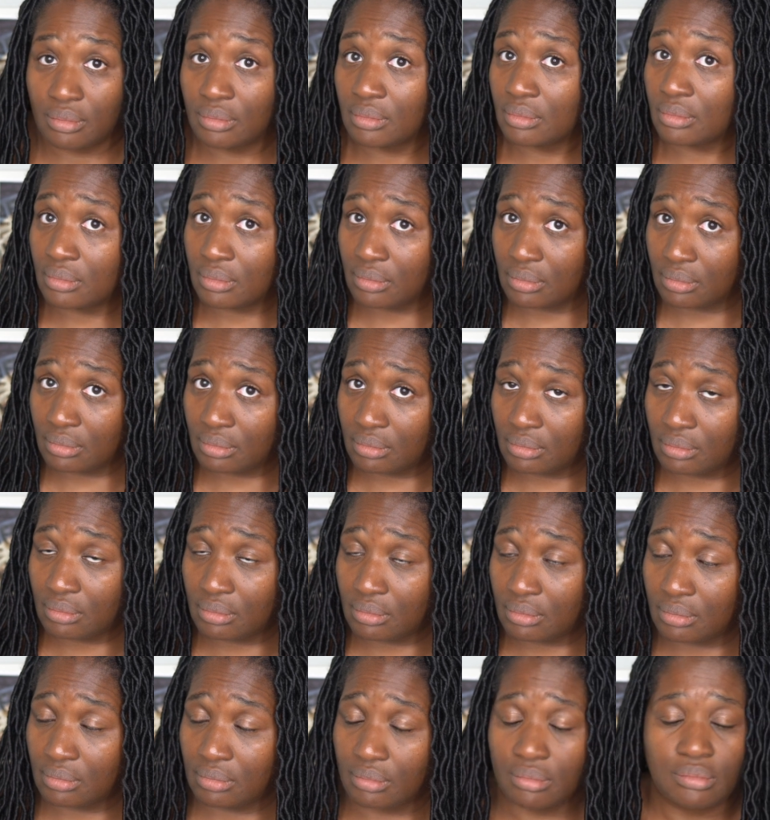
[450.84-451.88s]
I mean, even if
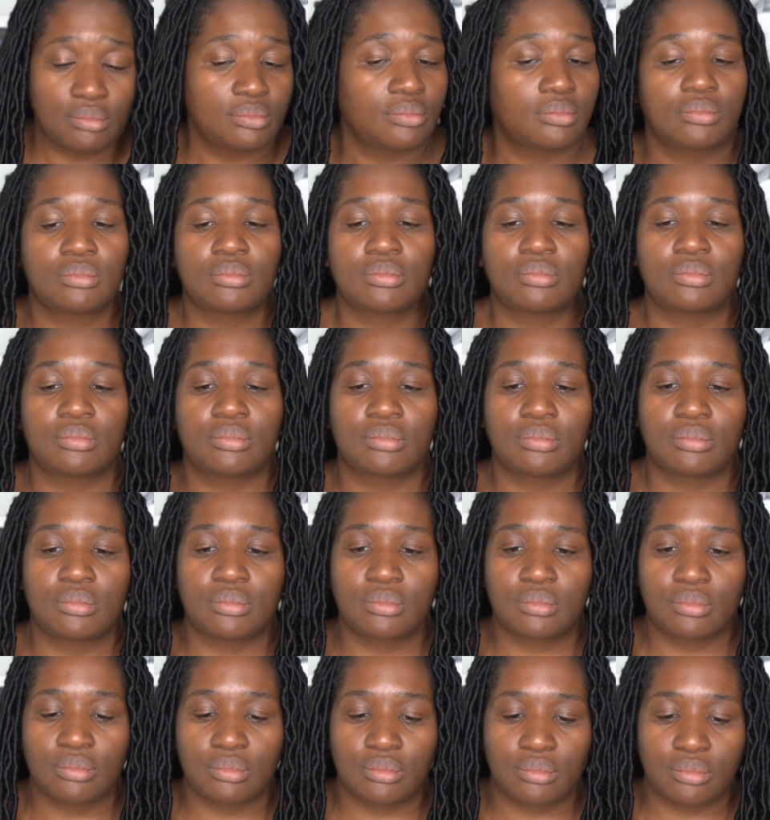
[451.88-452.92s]
you win, you're not
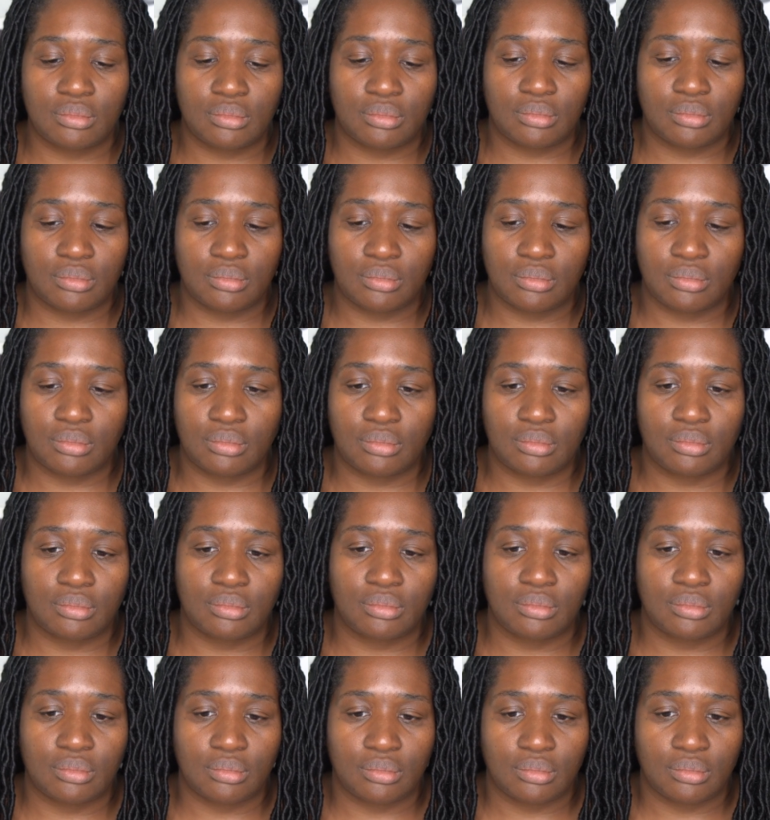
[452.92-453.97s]
cool or
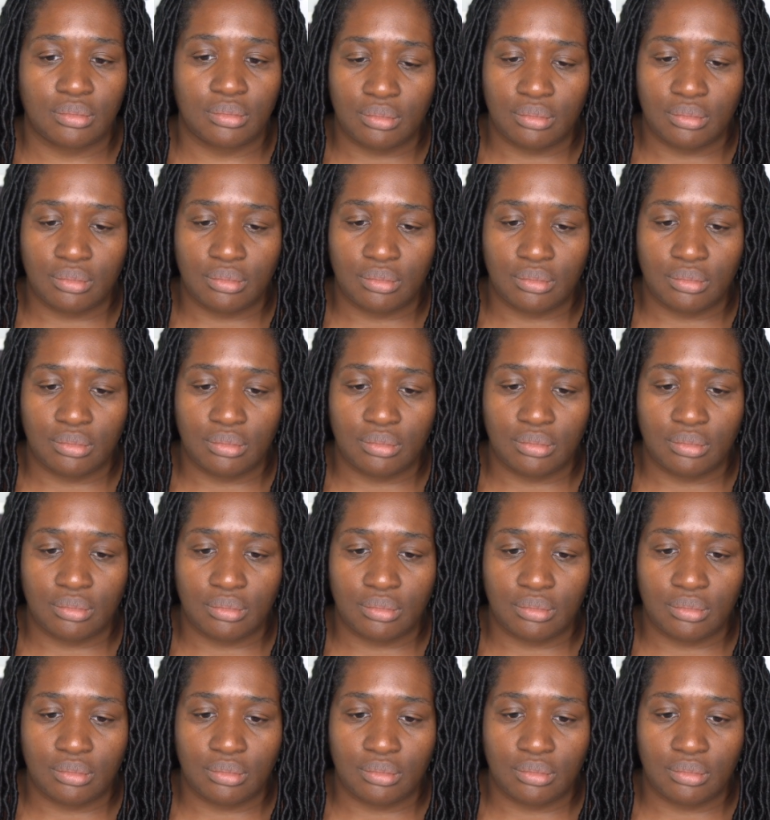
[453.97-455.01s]
tough. I think you're
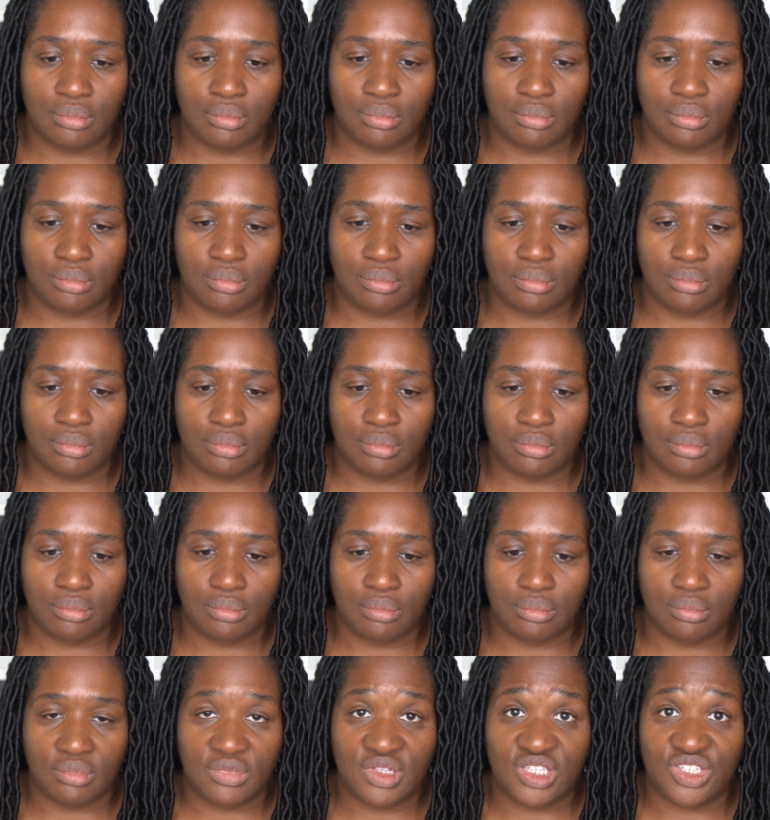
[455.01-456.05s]
crazy.
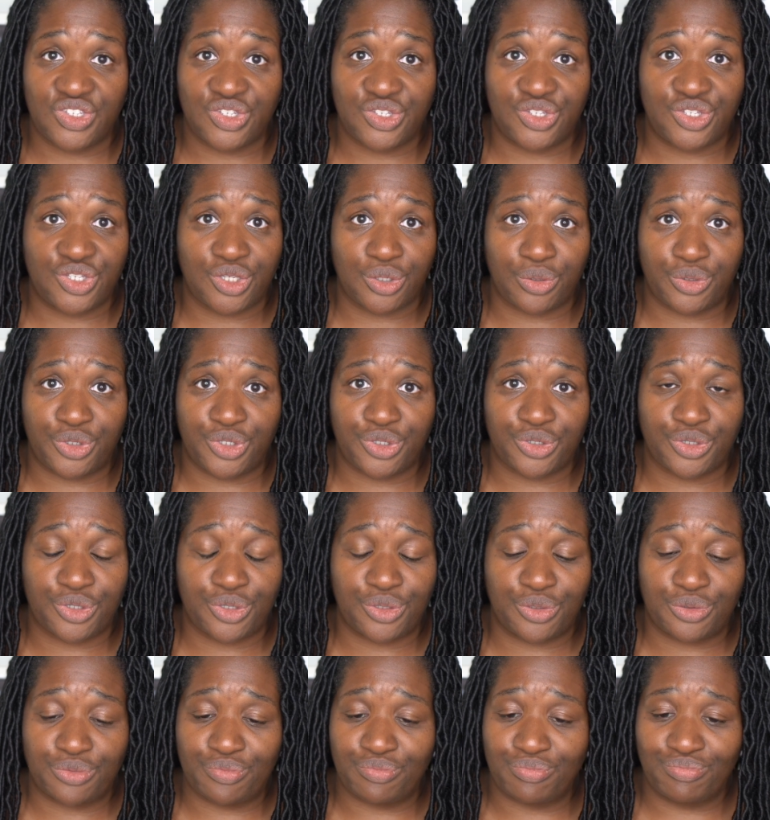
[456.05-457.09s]
This is so
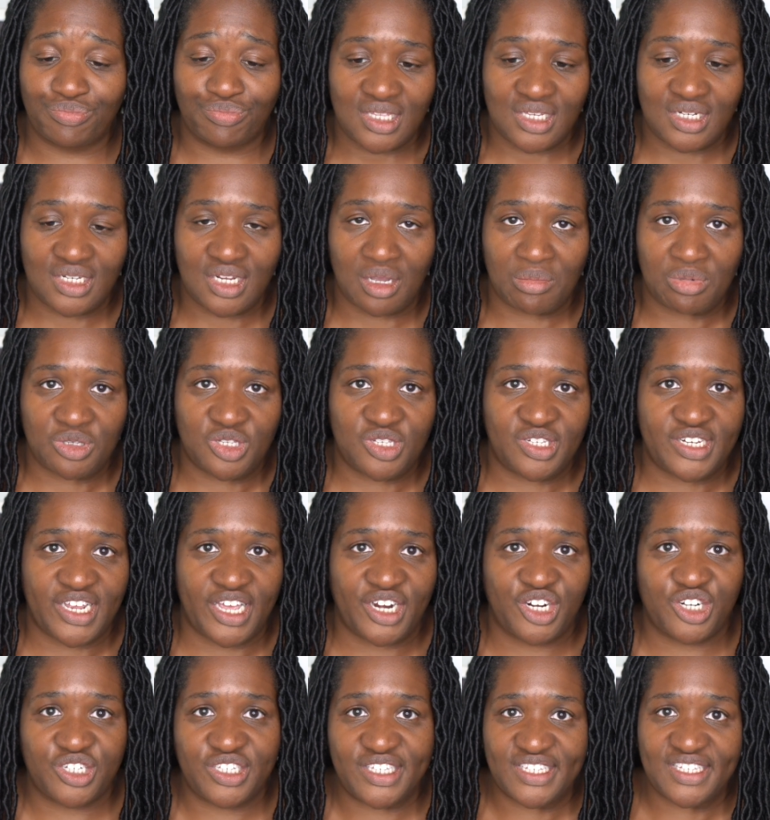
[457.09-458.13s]
true. The double
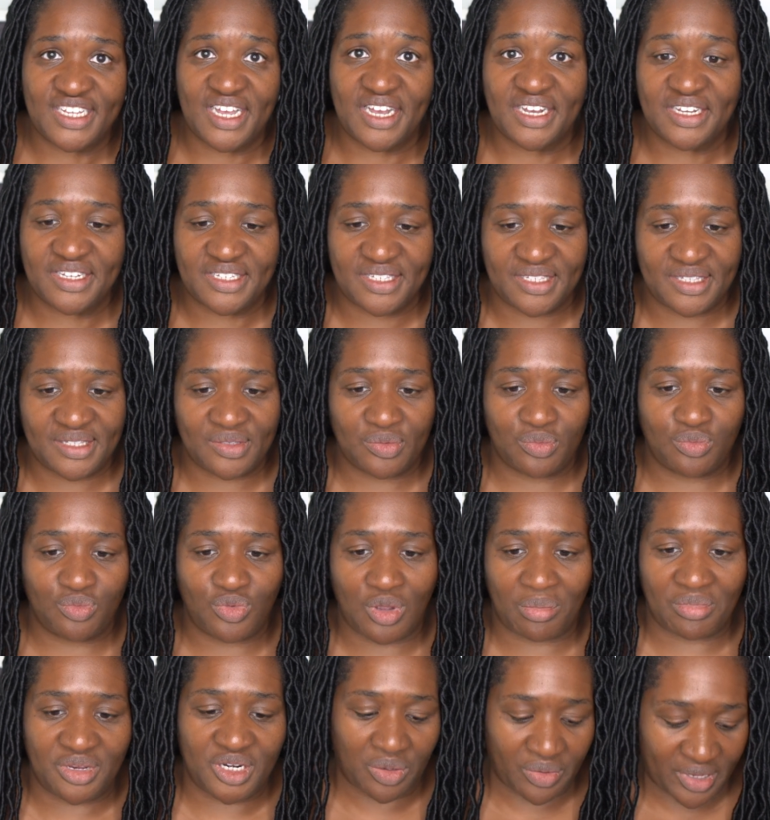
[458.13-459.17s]
standard sucks.
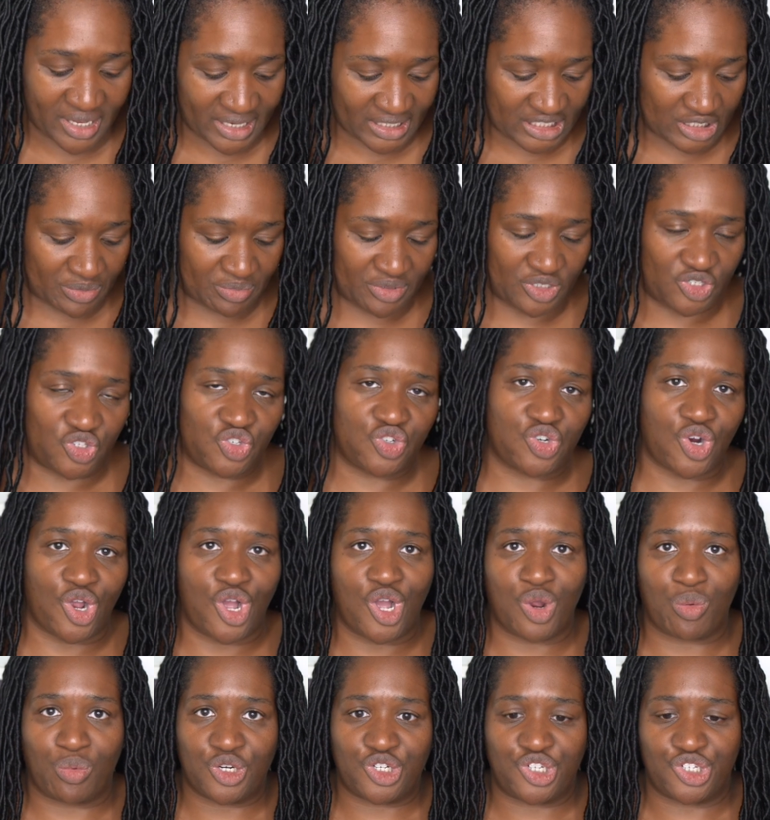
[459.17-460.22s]
Women don't get to be
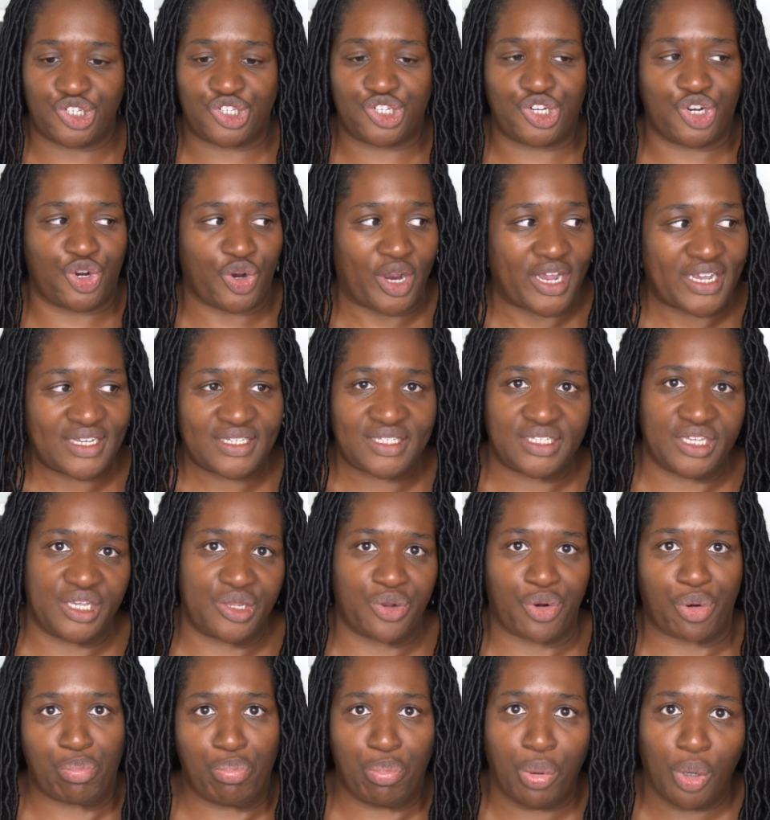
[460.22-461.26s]
strong. We're just crazy
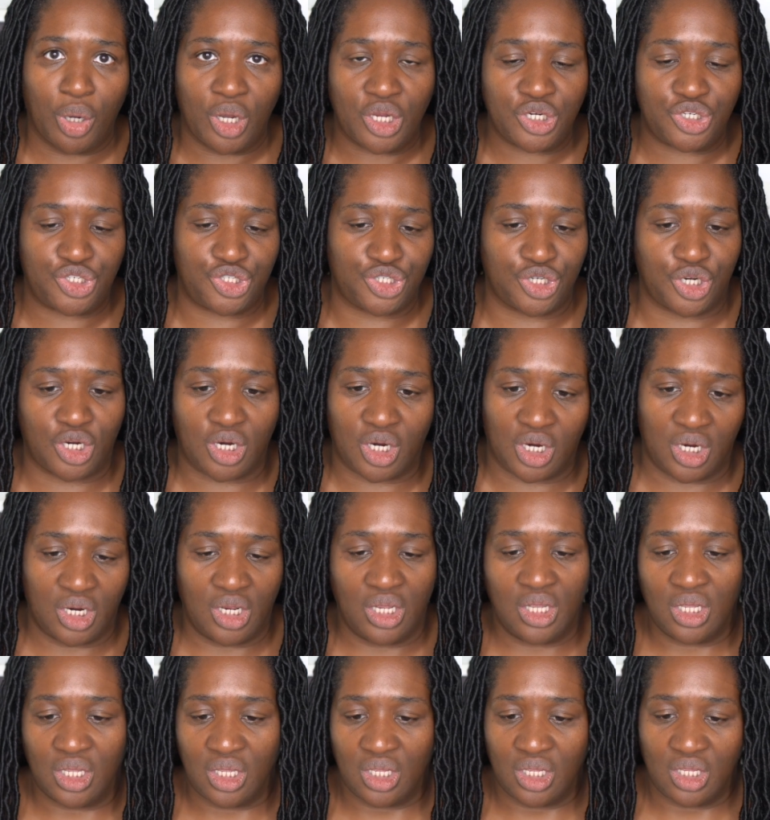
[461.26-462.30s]
or butch or
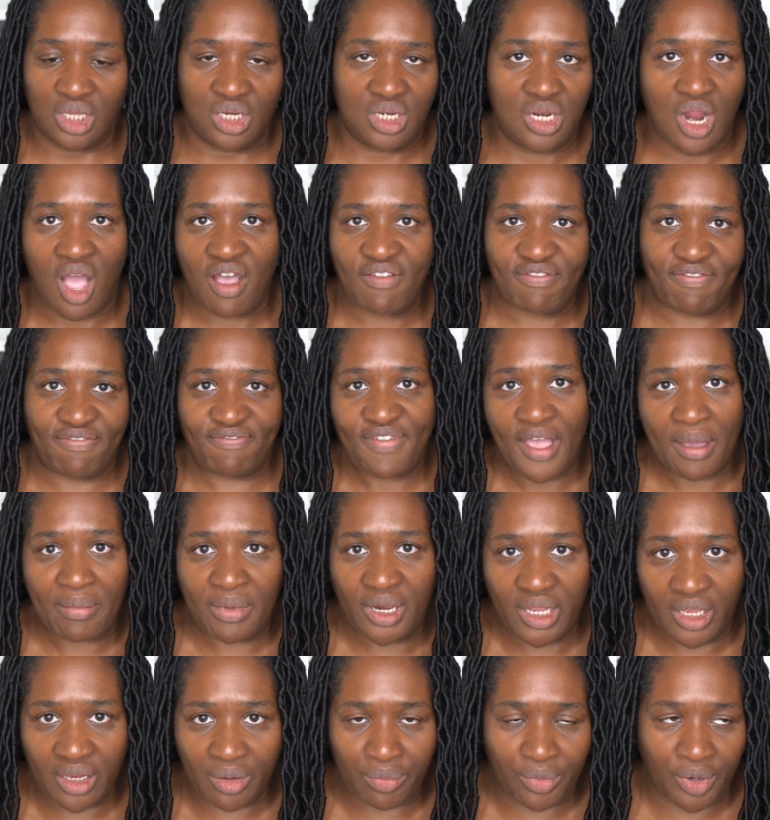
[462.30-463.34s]
not
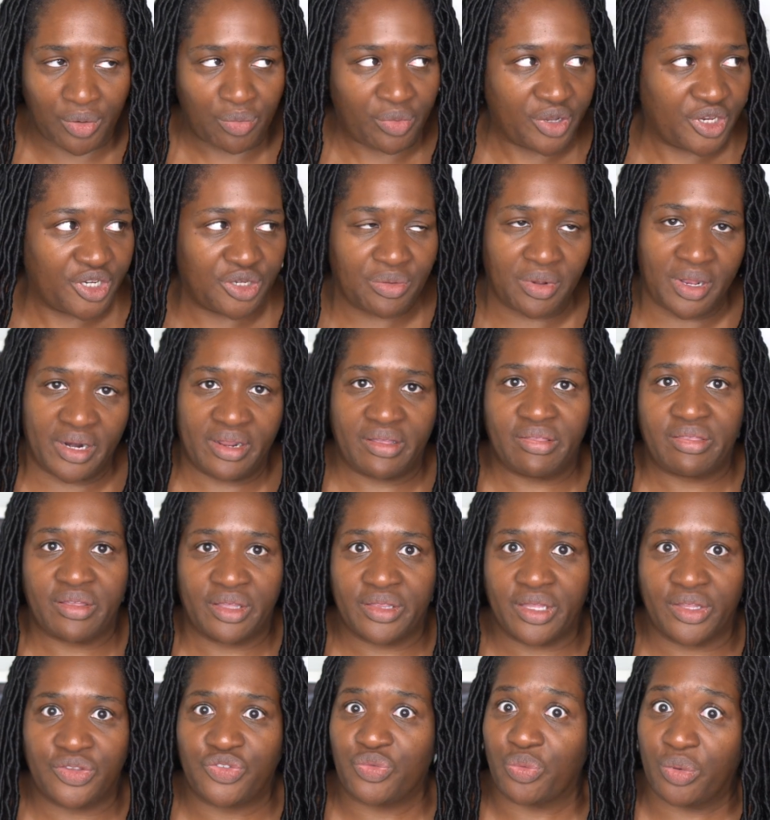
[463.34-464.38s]
feminine when we do anything
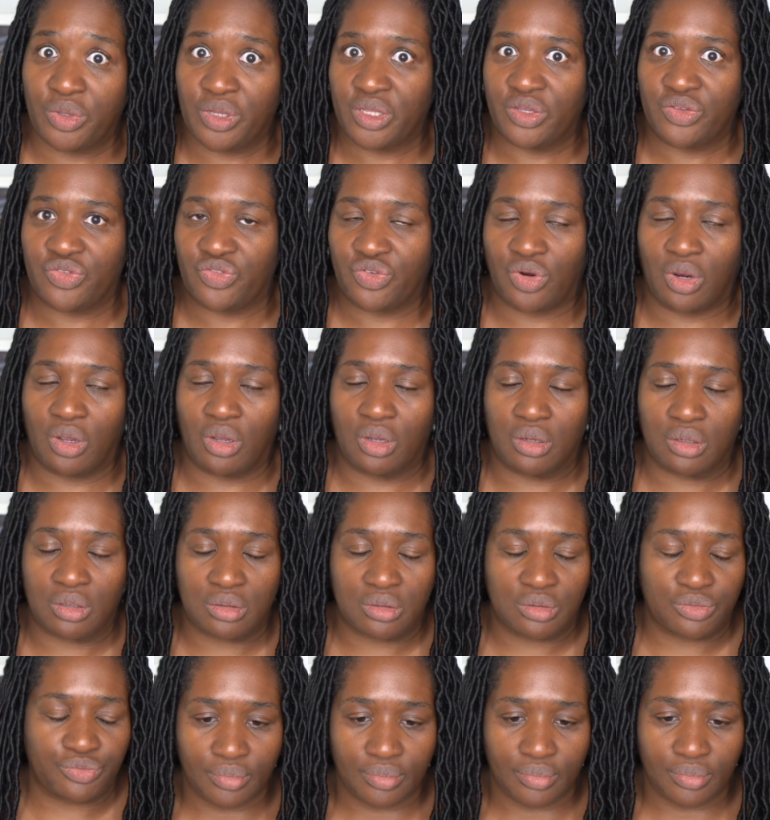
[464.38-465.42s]
that's really strong.
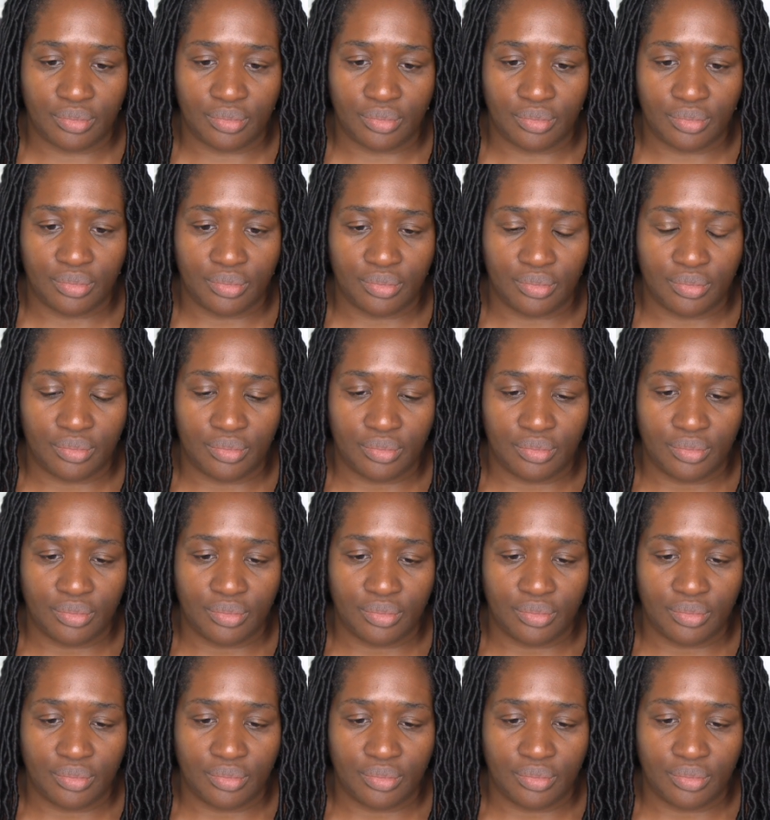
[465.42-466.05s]
All